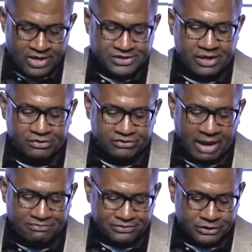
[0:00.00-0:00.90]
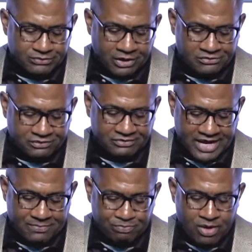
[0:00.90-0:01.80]
Genesis chapter 2, verse
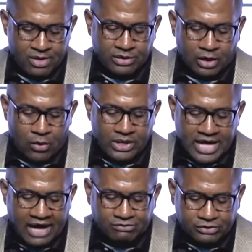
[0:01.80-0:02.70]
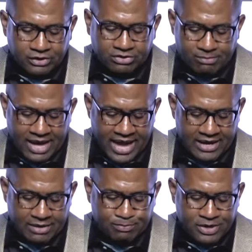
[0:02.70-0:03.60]
15. The Lord God took the
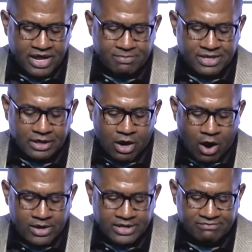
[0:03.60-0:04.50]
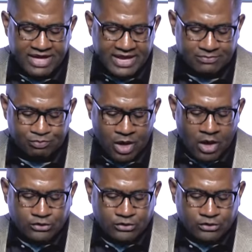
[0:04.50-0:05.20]
man and put him in the Garden of Eden